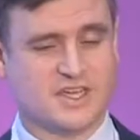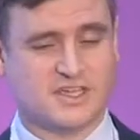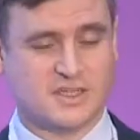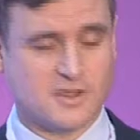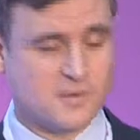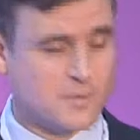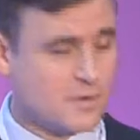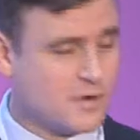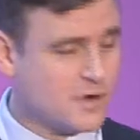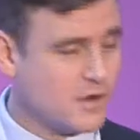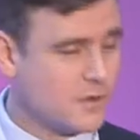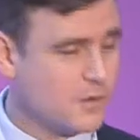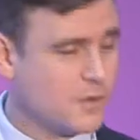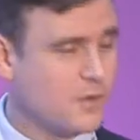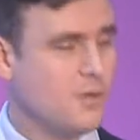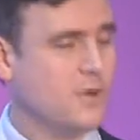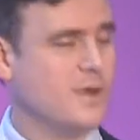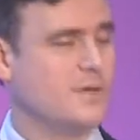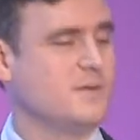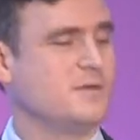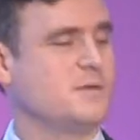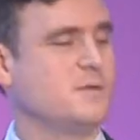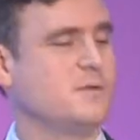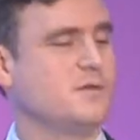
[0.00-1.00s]
I don't know
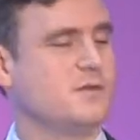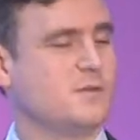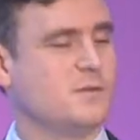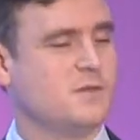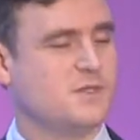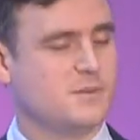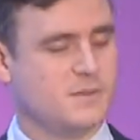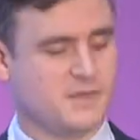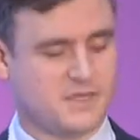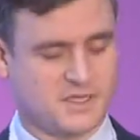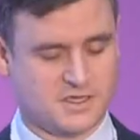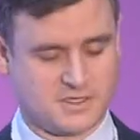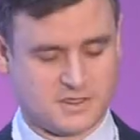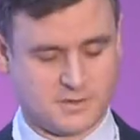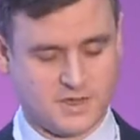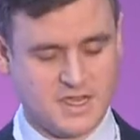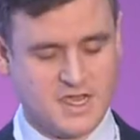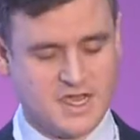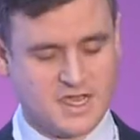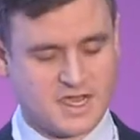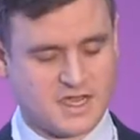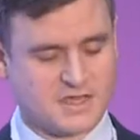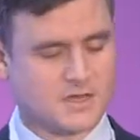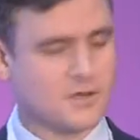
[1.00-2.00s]
who I'm supposed to be speaking to.
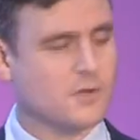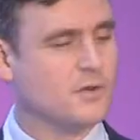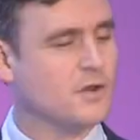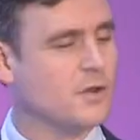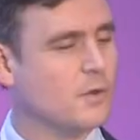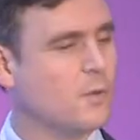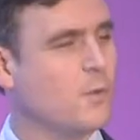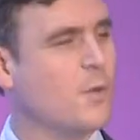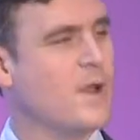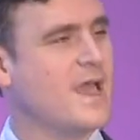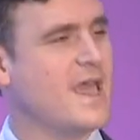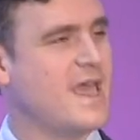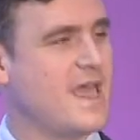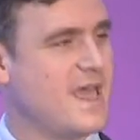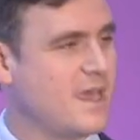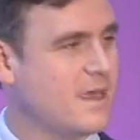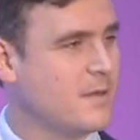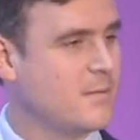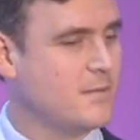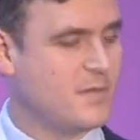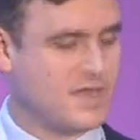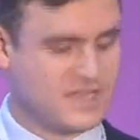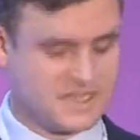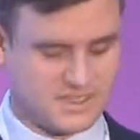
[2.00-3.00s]
I don't know where
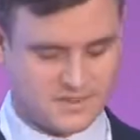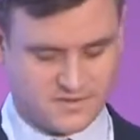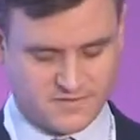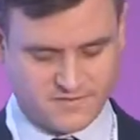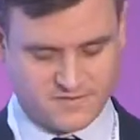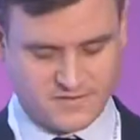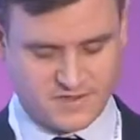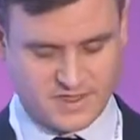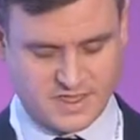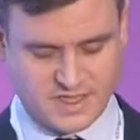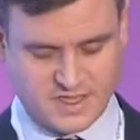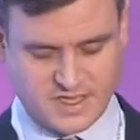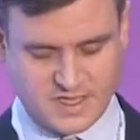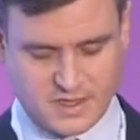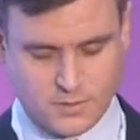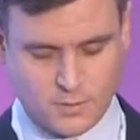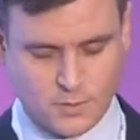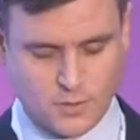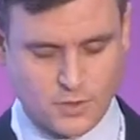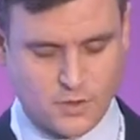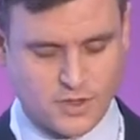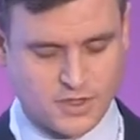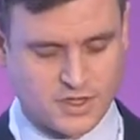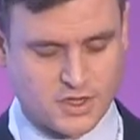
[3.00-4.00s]
bits of
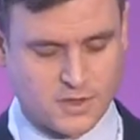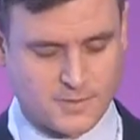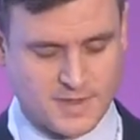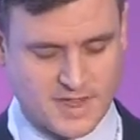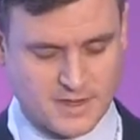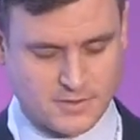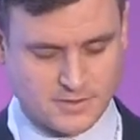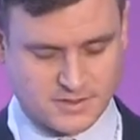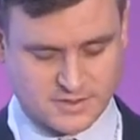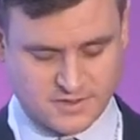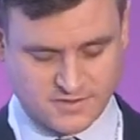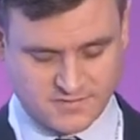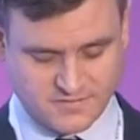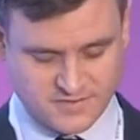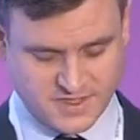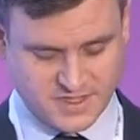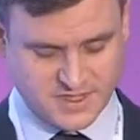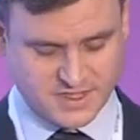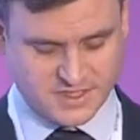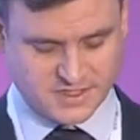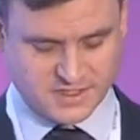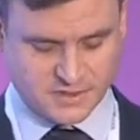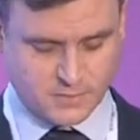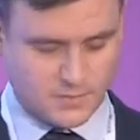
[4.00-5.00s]
work come out of.
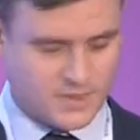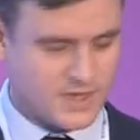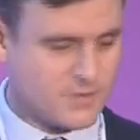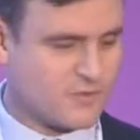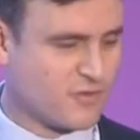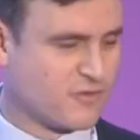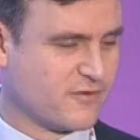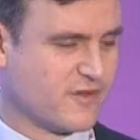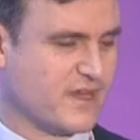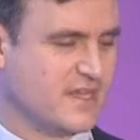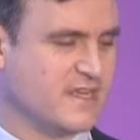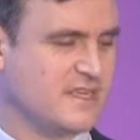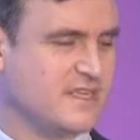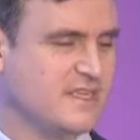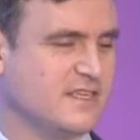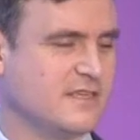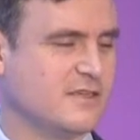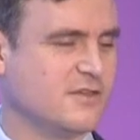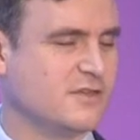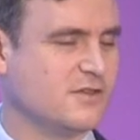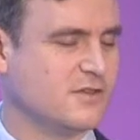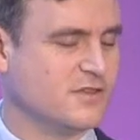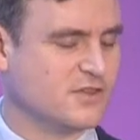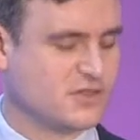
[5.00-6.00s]
So we provide
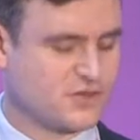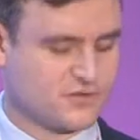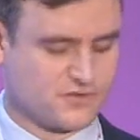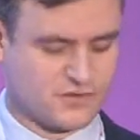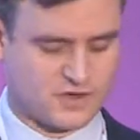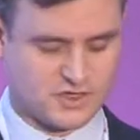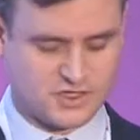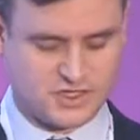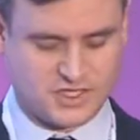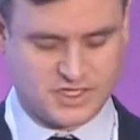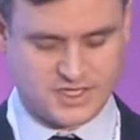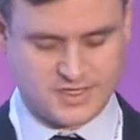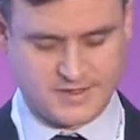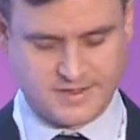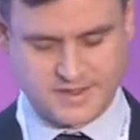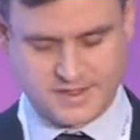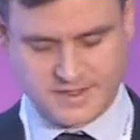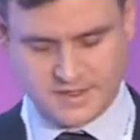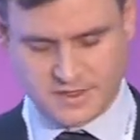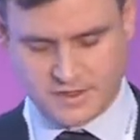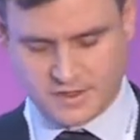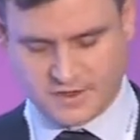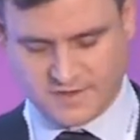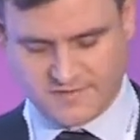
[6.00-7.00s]
details on the structure
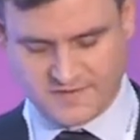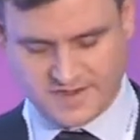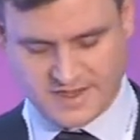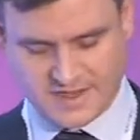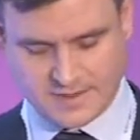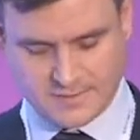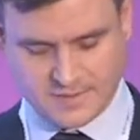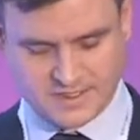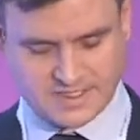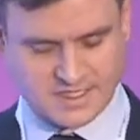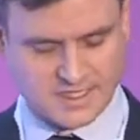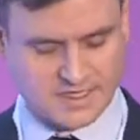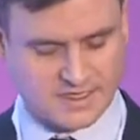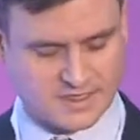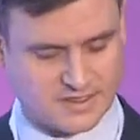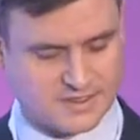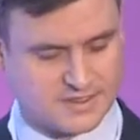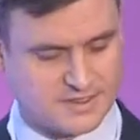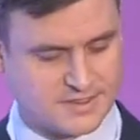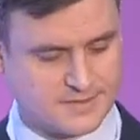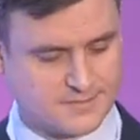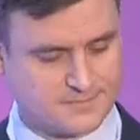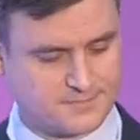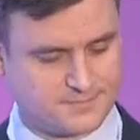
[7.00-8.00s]
of Highways
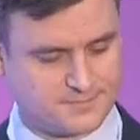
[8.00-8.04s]
England.